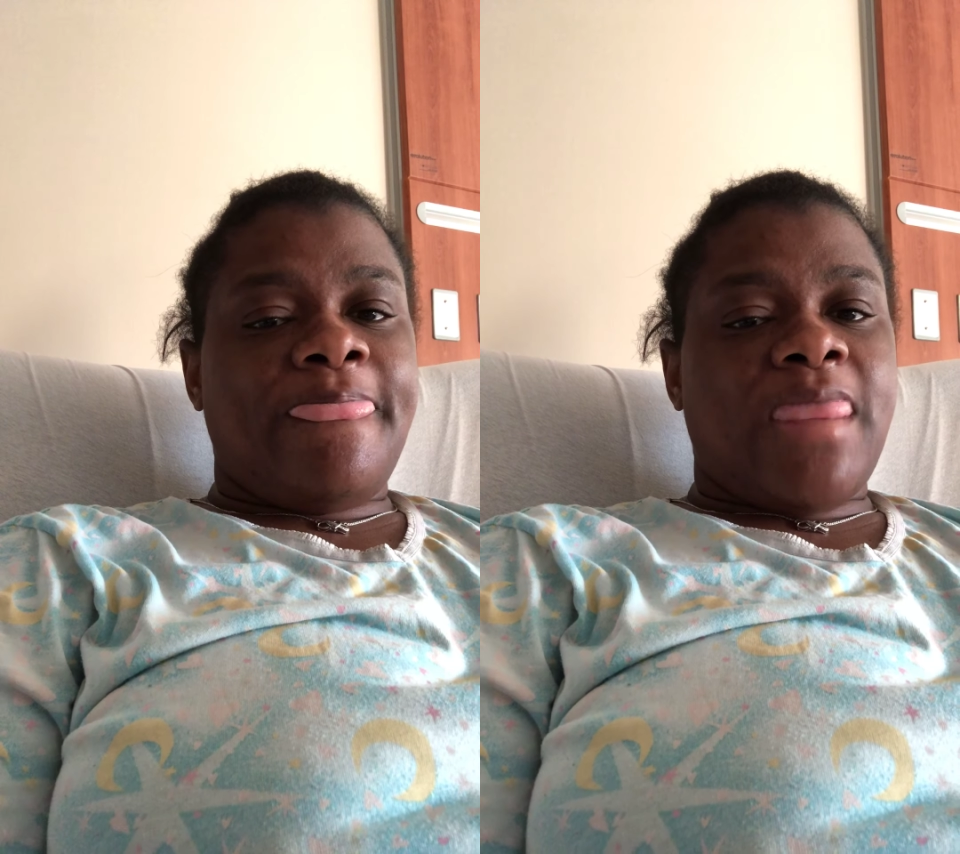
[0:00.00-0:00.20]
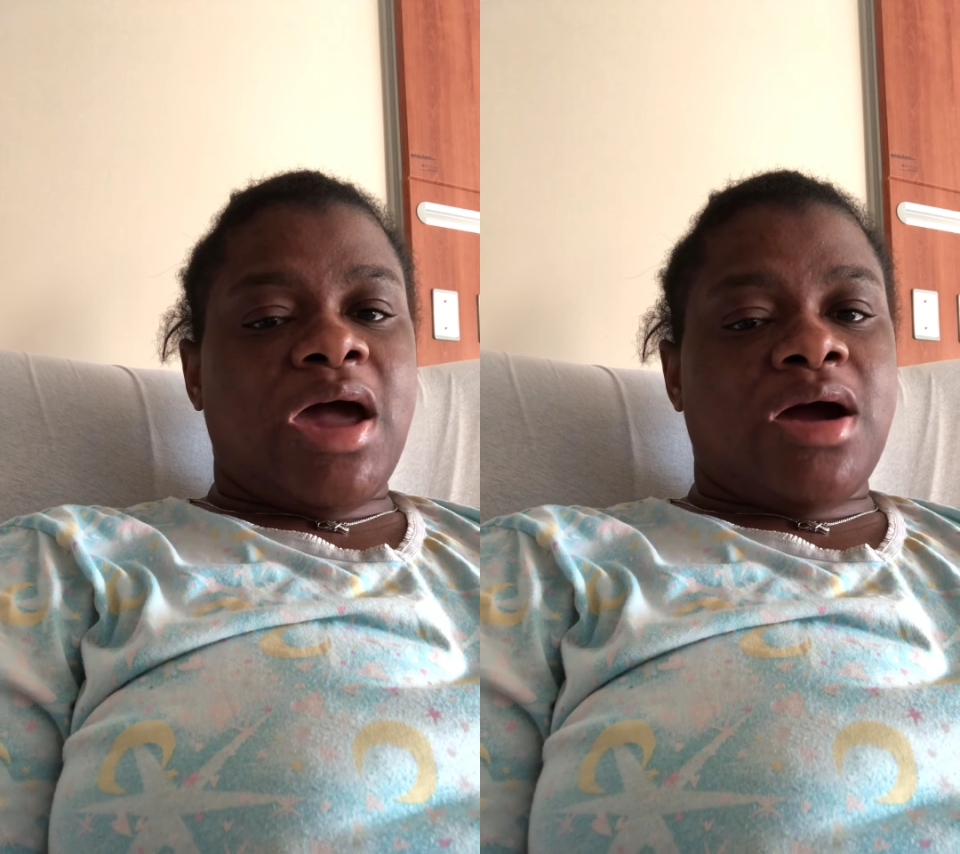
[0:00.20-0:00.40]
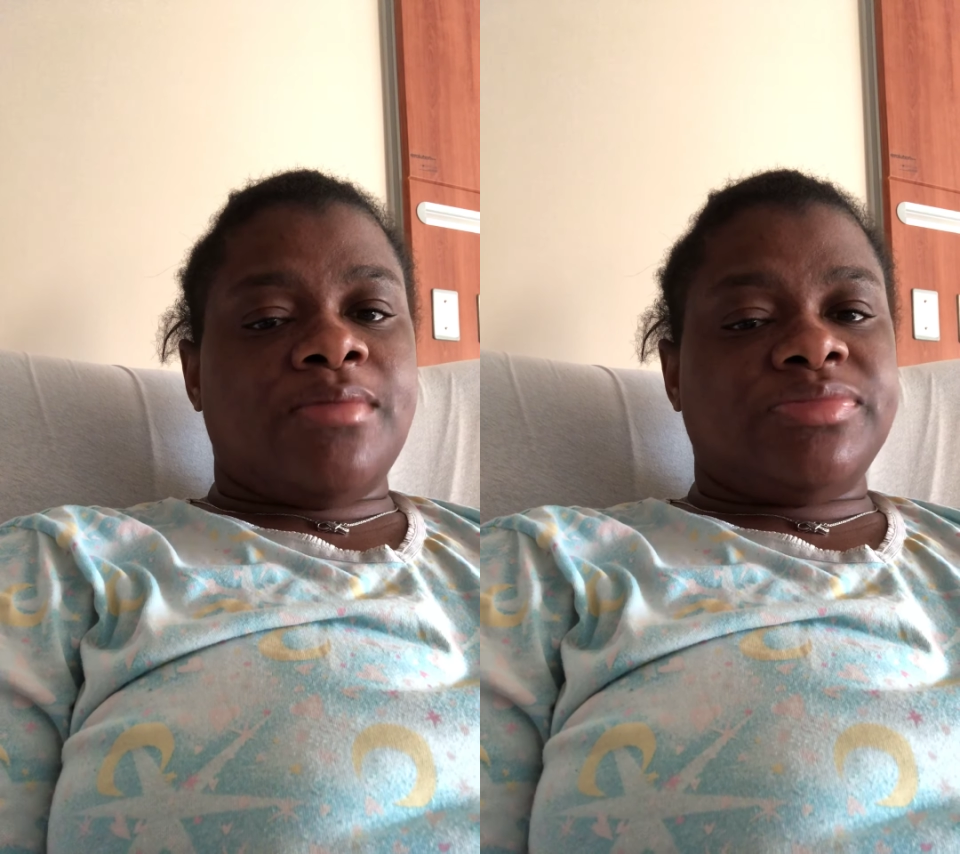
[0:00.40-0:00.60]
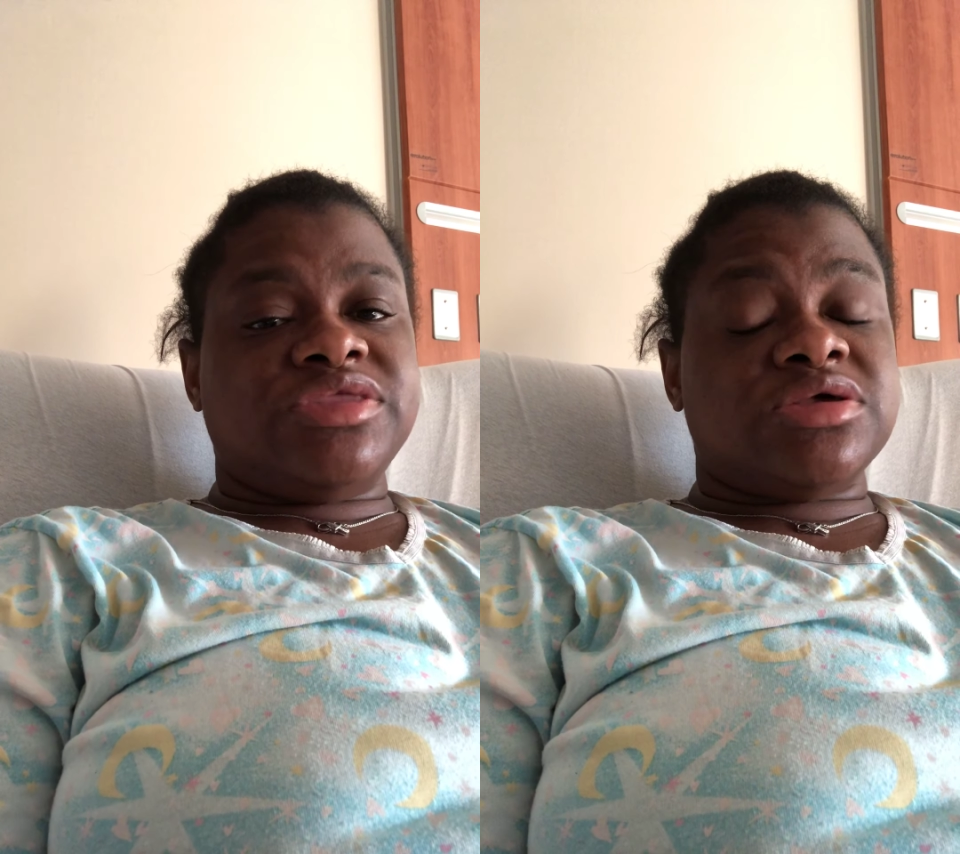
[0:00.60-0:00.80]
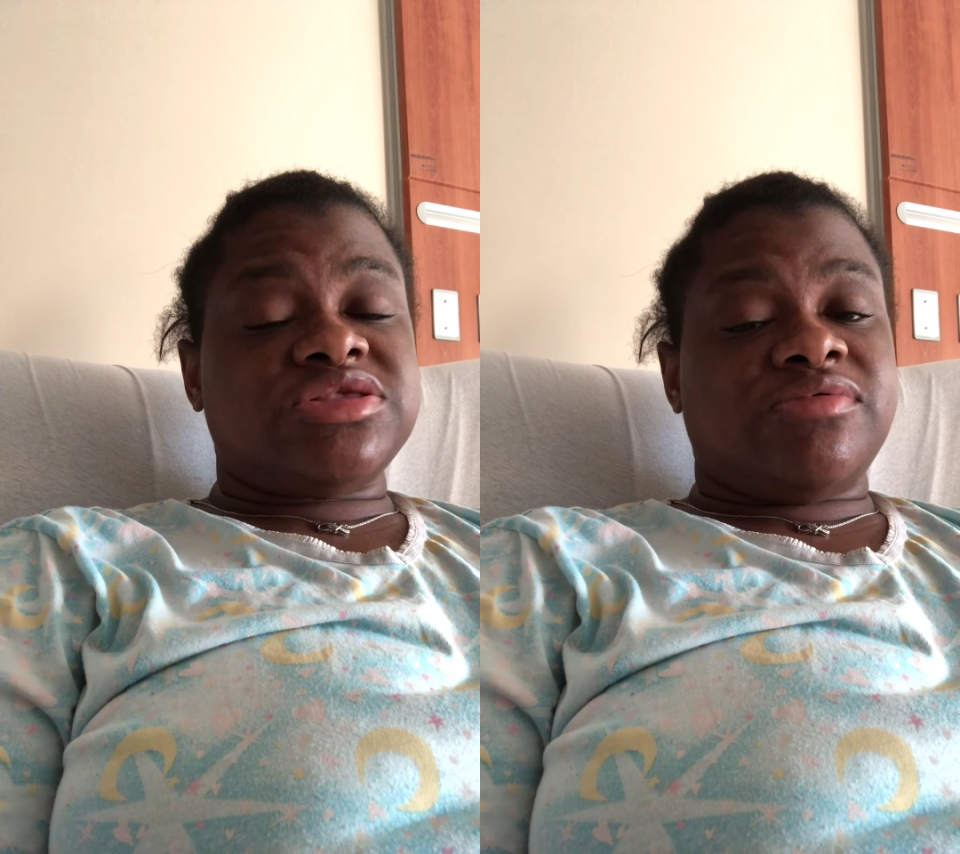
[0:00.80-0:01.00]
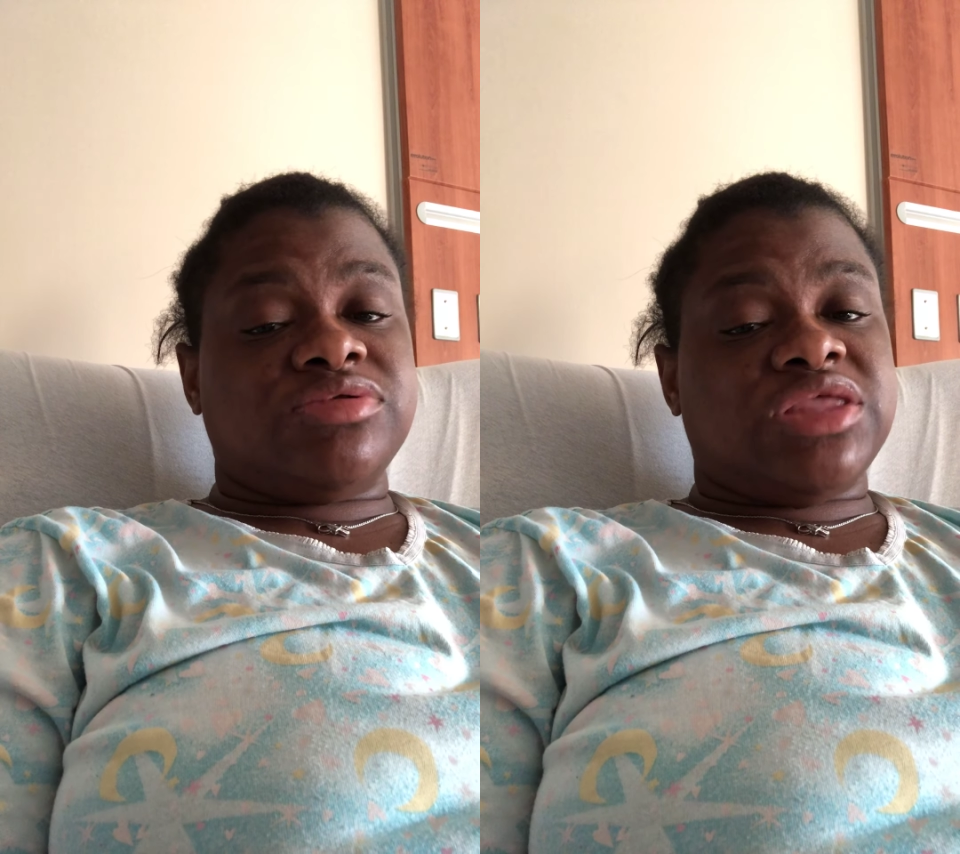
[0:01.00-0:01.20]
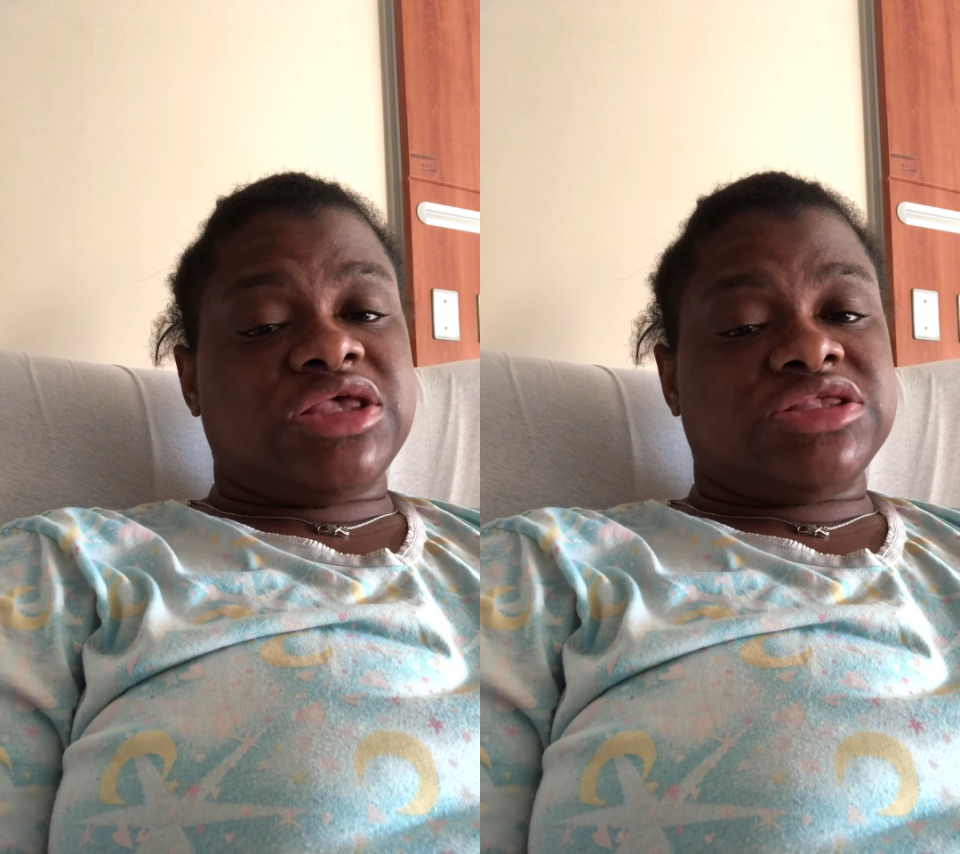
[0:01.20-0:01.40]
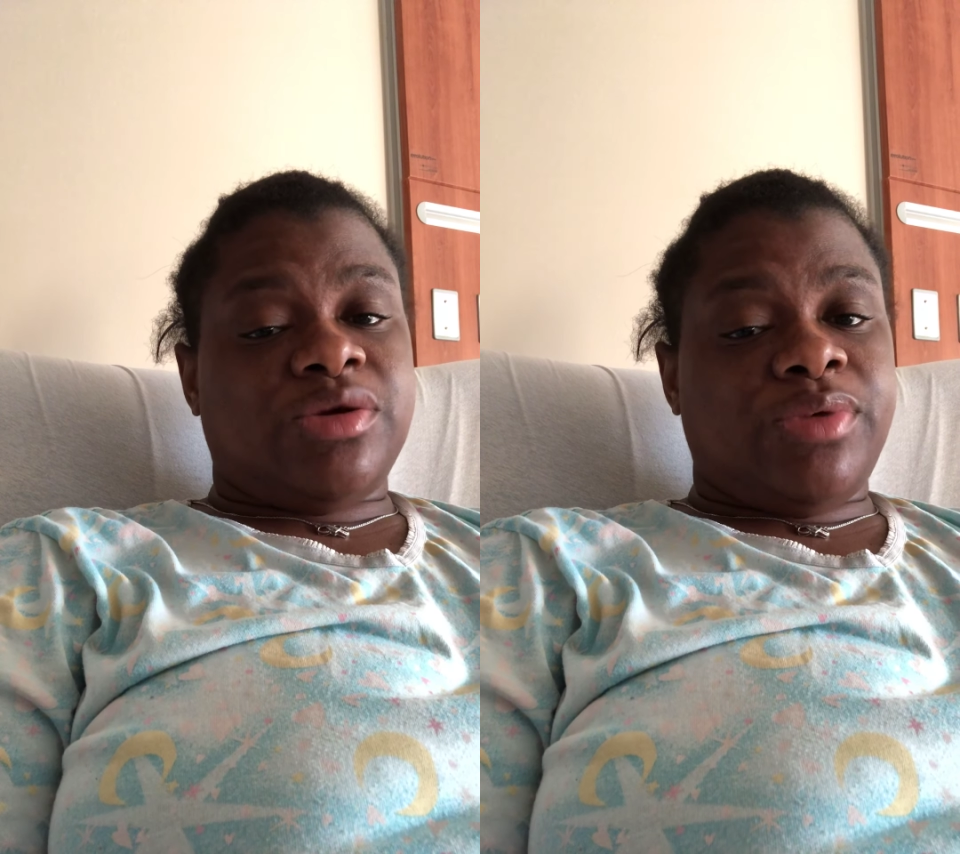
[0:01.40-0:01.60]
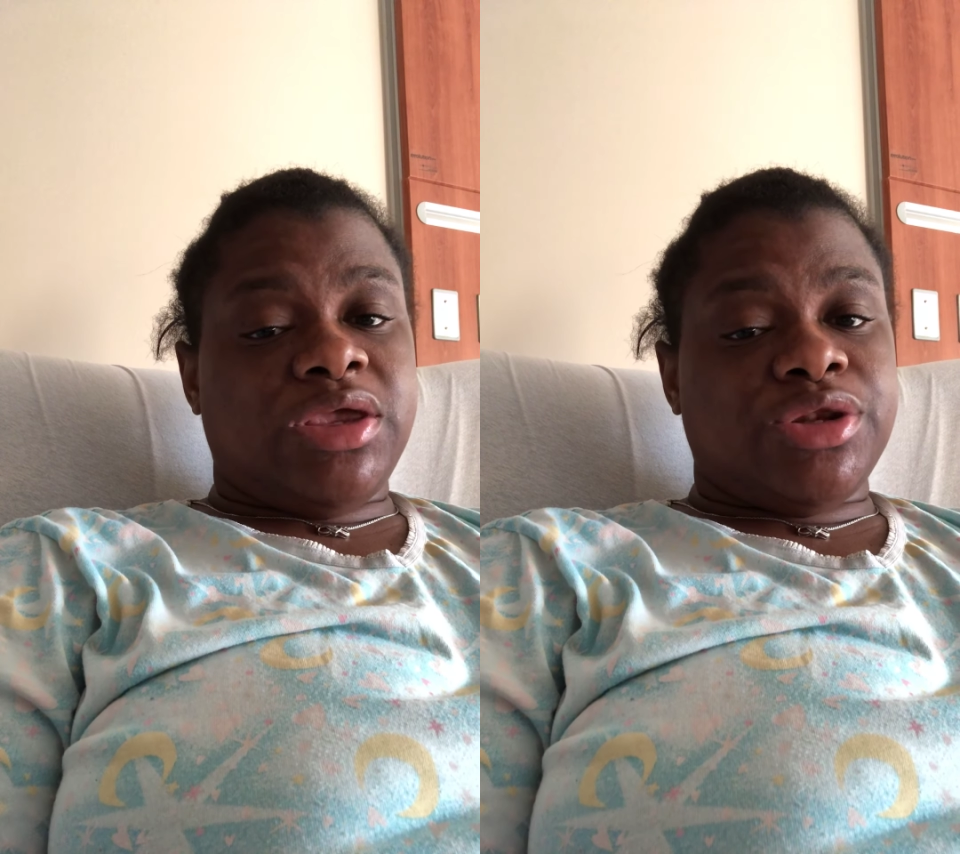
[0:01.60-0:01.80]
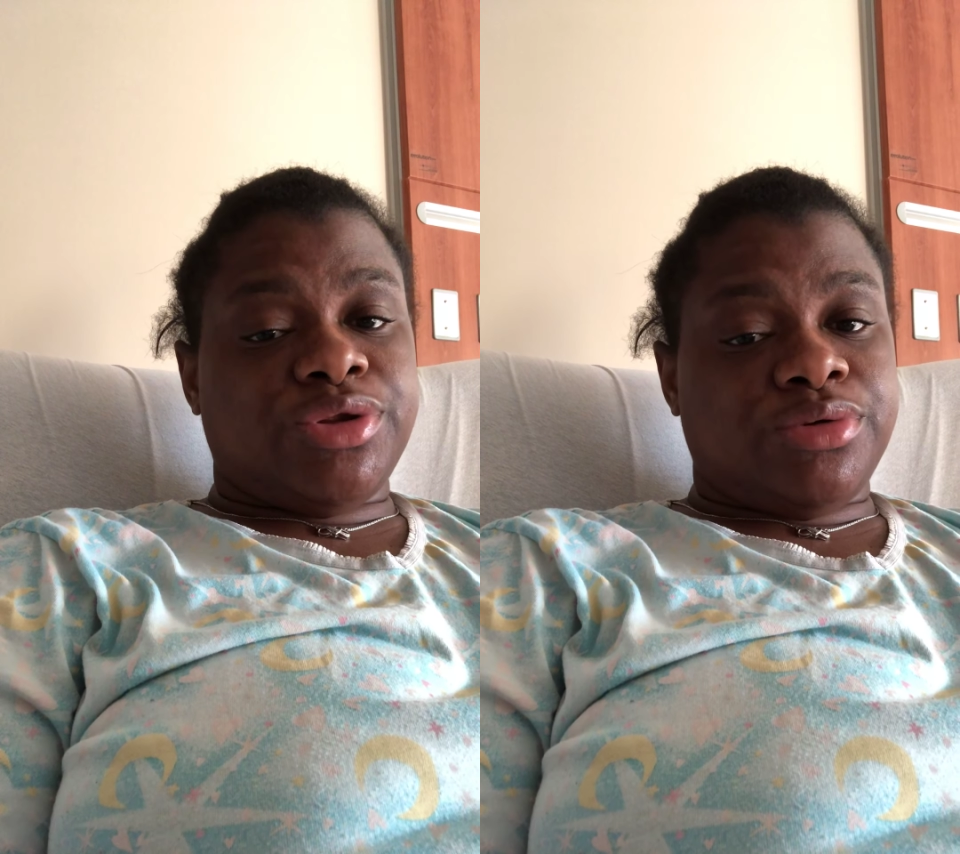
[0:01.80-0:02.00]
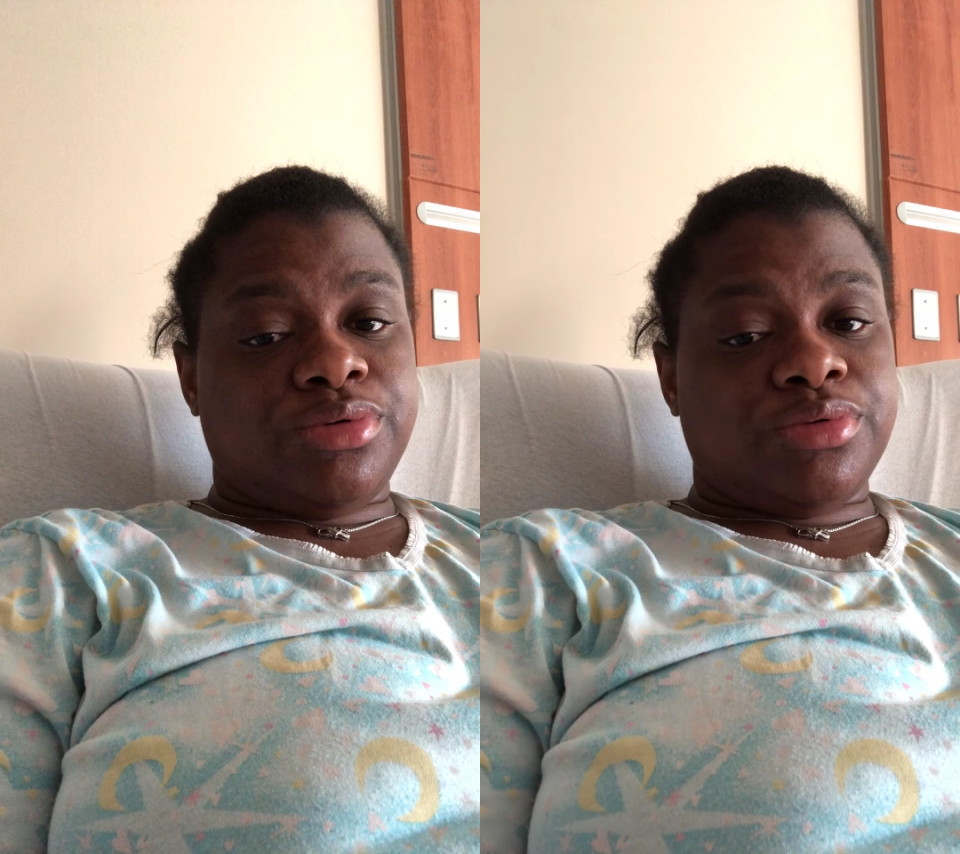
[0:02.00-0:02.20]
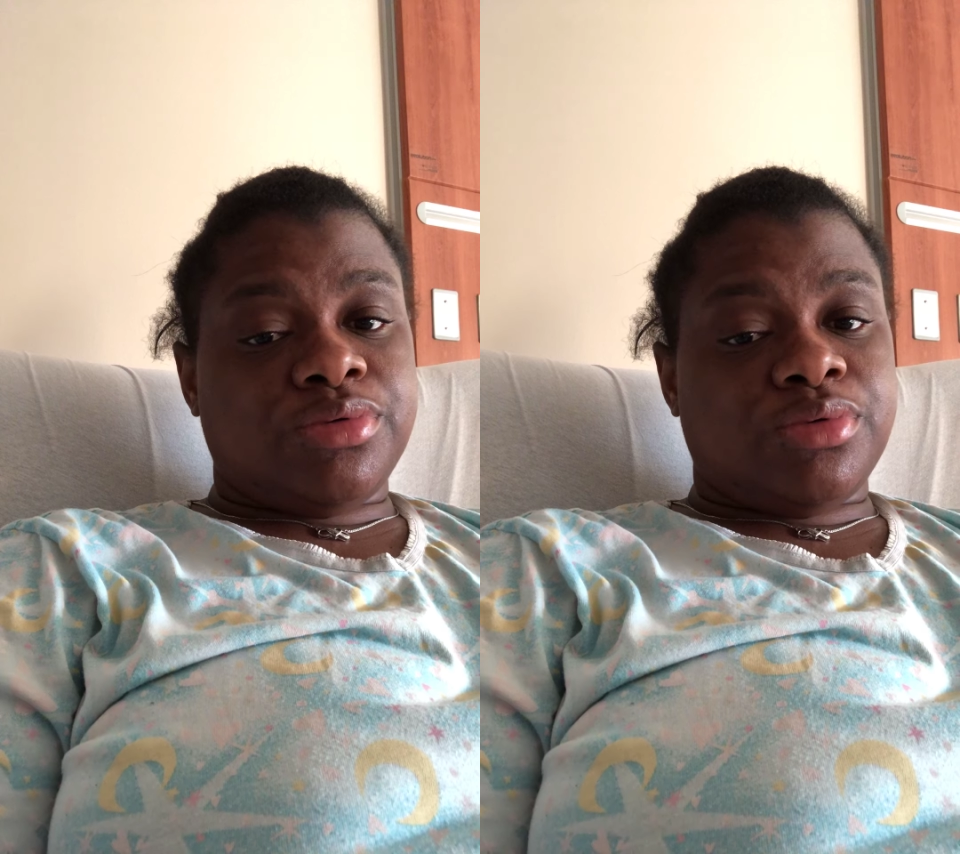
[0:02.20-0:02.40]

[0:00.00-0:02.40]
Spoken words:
there are several things that we can do.